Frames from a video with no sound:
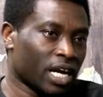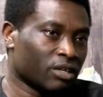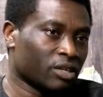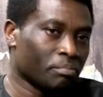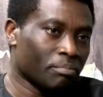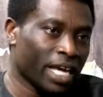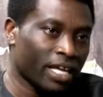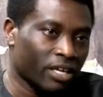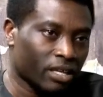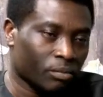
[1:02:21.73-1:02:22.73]
And
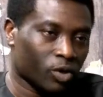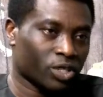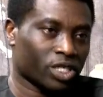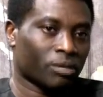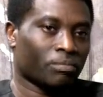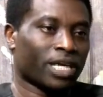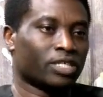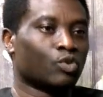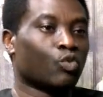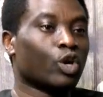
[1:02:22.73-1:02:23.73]
many political
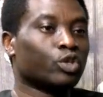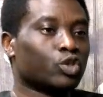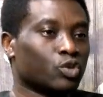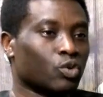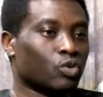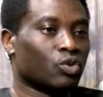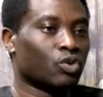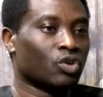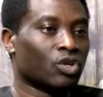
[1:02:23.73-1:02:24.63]
parties want to know